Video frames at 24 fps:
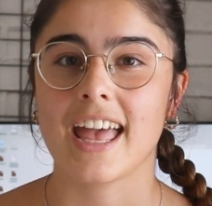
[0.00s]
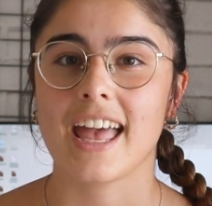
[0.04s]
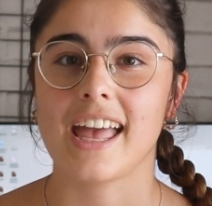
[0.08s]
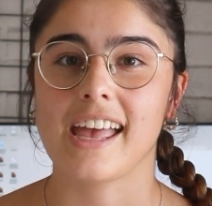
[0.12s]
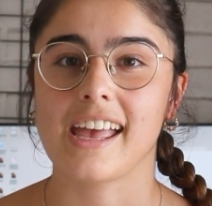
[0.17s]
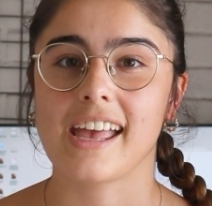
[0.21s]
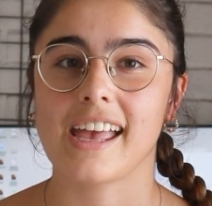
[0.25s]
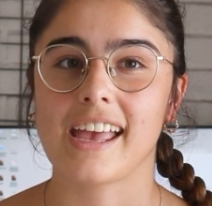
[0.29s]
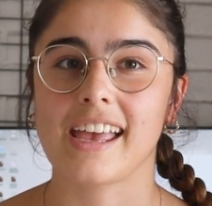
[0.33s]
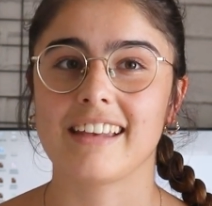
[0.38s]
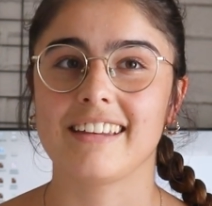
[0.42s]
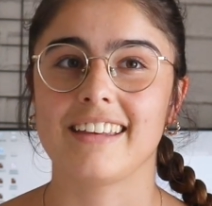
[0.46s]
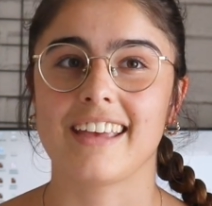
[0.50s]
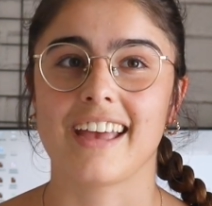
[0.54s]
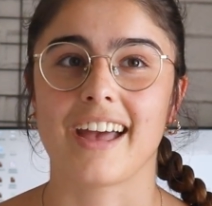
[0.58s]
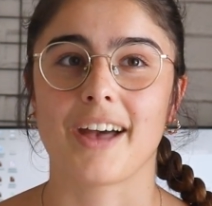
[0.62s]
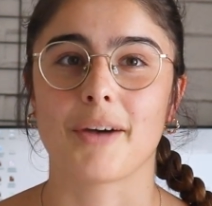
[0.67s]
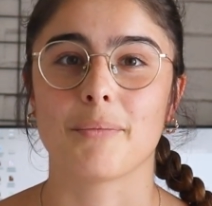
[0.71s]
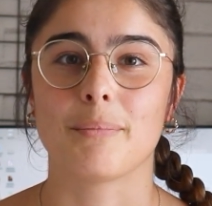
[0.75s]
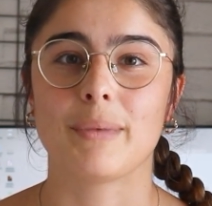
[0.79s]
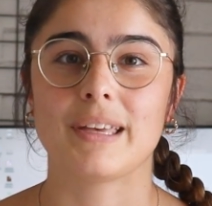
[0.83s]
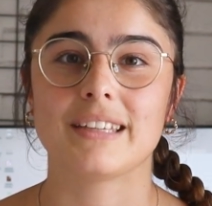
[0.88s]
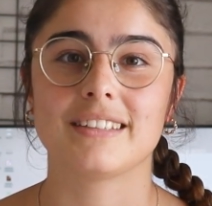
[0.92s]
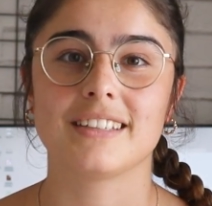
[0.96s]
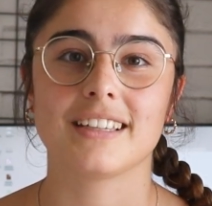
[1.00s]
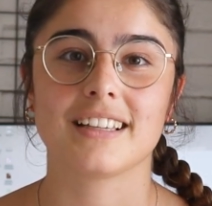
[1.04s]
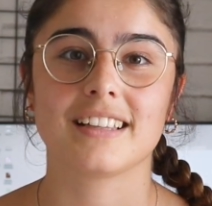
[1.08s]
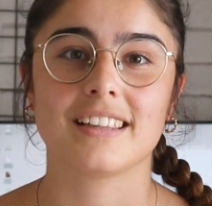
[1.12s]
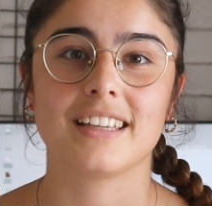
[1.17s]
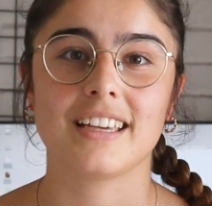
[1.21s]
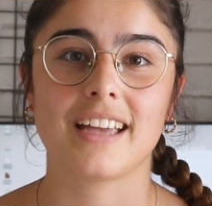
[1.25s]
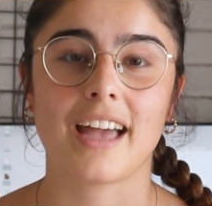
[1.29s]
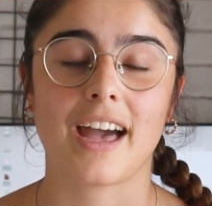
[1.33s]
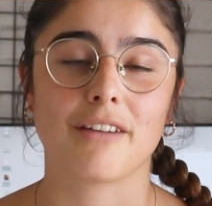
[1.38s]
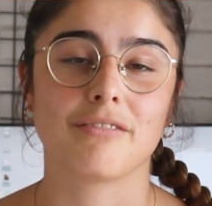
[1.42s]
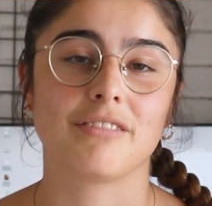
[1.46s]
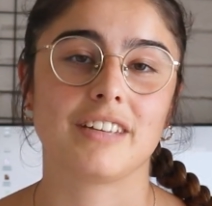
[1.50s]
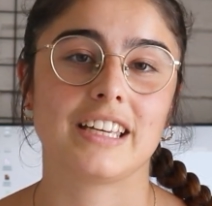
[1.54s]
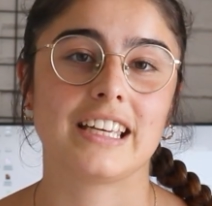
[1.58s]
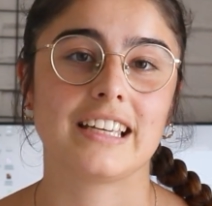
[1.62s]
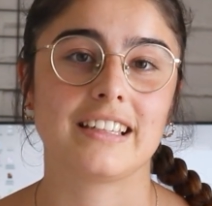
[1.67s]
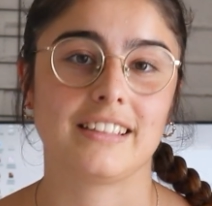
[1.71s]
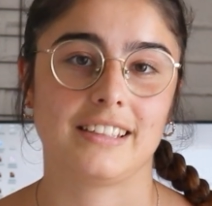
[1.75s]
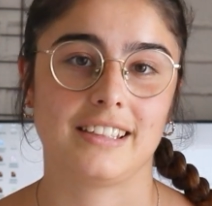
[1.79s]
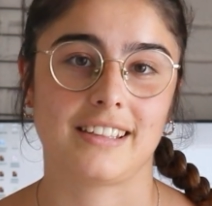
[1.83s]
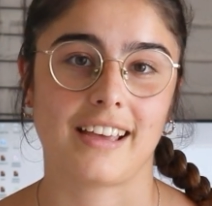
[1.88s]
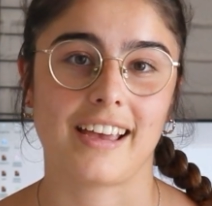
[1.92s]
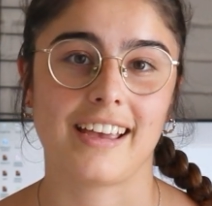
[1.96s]
And yeah, basically having
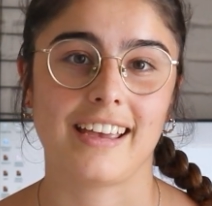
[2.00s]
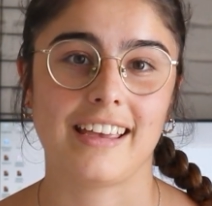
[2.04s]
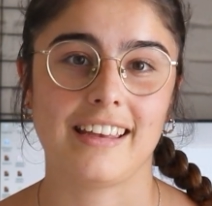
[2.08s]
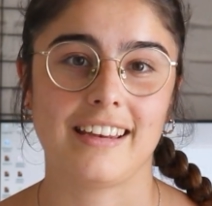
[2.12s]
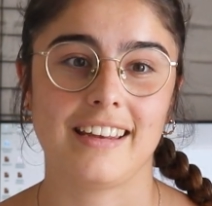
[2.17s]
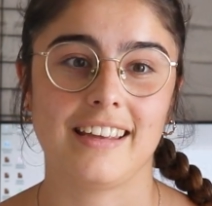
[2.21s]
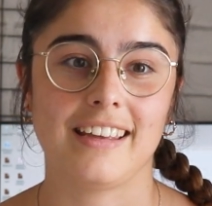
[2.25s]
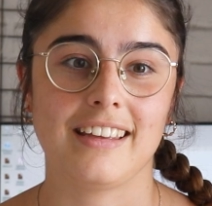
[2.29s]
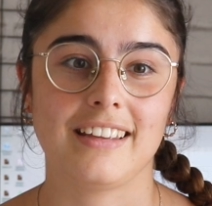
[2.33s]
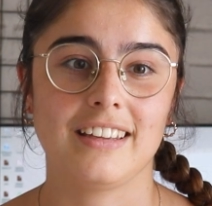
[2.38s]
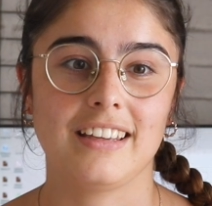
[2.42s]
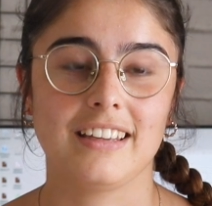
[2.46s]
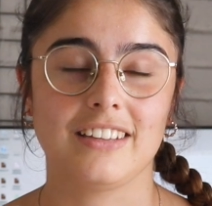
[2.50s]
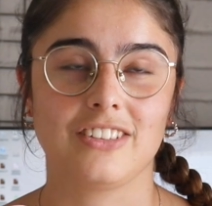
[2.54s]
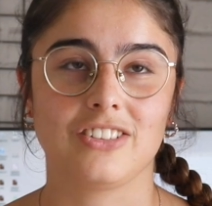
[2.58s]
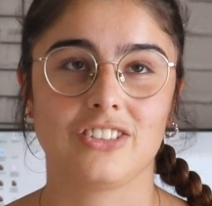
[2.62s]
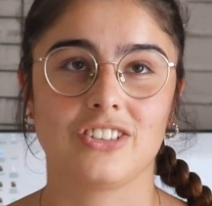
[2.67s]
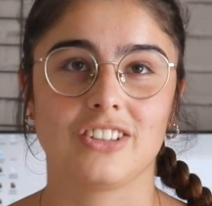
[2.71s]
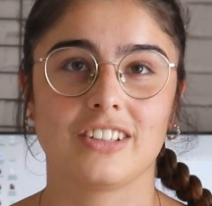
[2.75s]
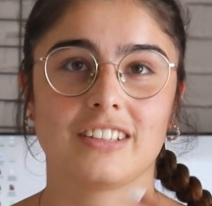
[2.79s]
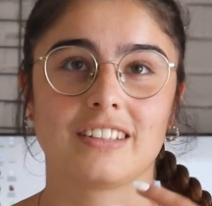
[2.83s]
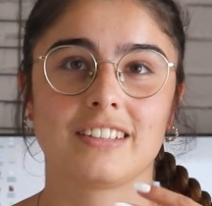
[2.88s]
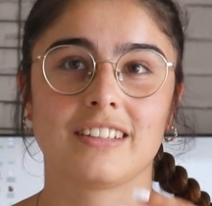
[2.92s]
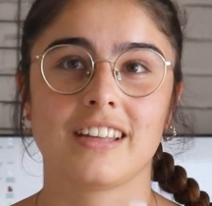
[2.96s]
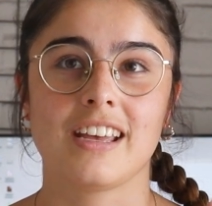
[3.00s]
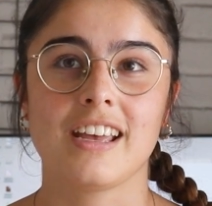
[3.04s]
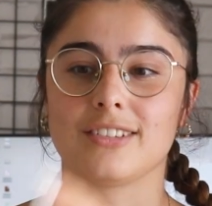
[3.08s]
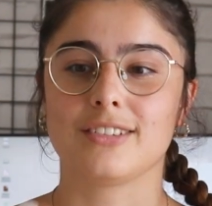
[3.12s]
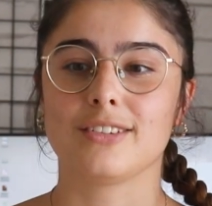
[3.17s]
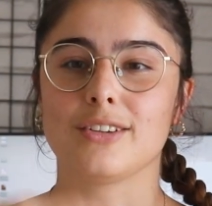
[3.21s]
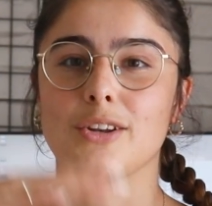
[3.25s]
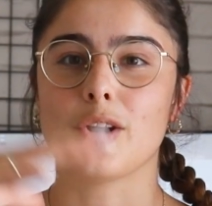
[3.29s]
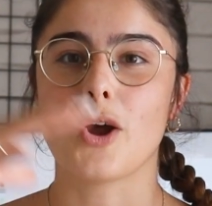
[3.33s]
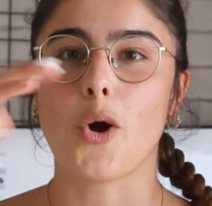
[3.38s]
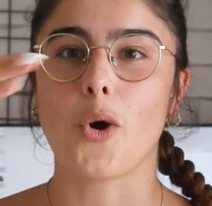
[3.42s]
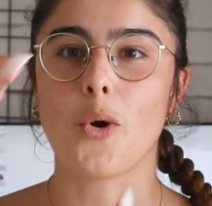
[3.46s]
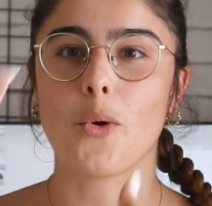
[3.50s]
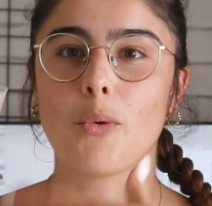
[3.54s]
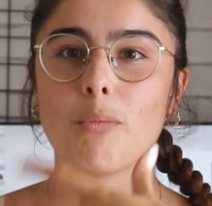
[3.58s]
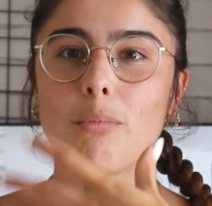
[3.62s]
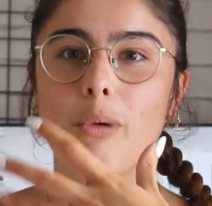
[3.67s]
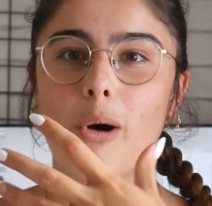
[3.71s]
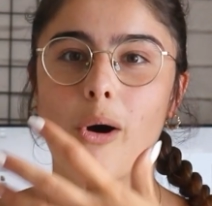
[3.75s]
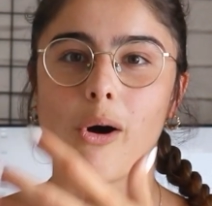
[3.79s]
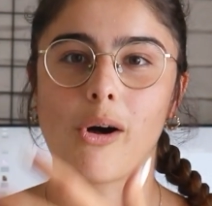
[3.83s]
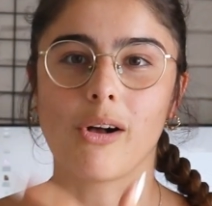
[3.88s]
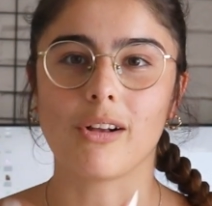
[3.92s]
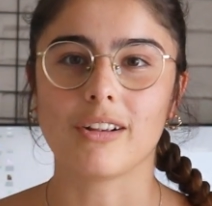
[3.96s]
anxiety is just
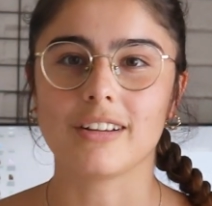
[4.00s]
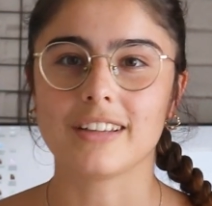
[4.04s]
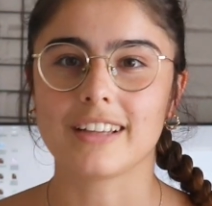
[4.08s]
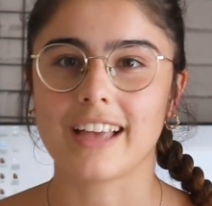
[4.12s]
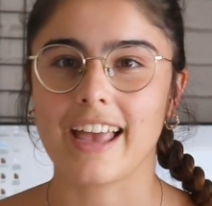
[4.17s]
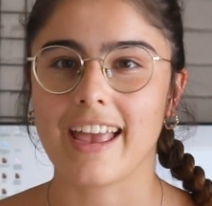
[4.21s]
snowball,